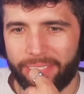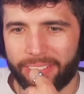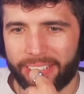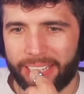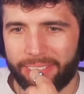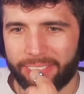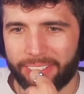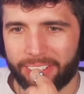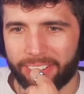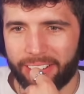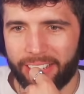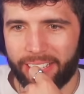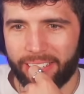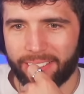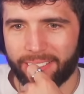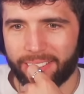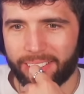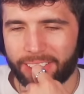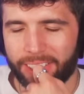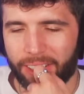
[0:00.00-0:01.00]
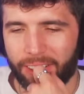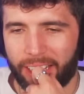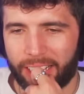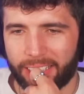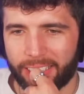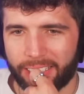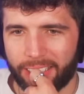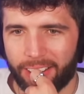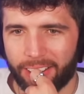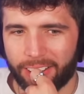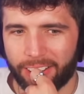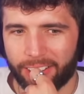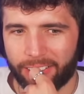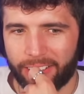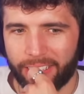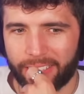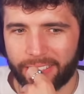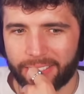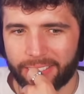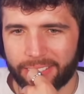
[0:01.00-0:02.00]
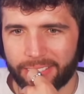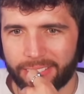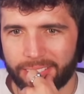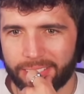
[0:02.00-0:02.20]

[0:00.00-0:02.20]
Maybe keep it green. Just go like a darker green.